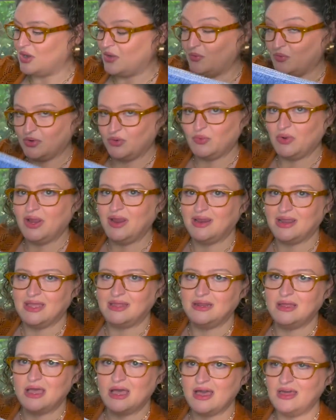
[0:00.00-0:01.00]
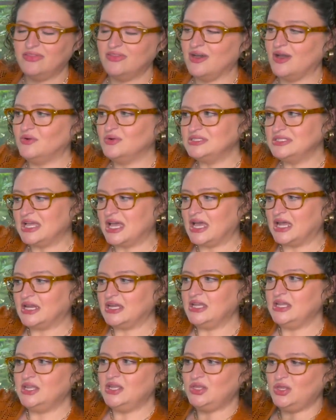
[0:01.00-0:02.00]
would wear it, I thought was kind
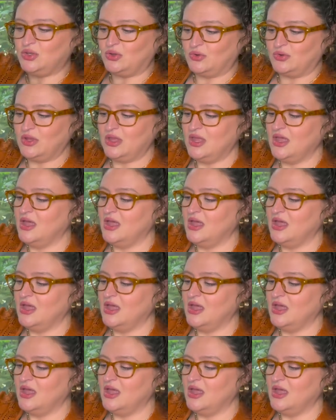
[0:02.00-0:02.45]
of cute.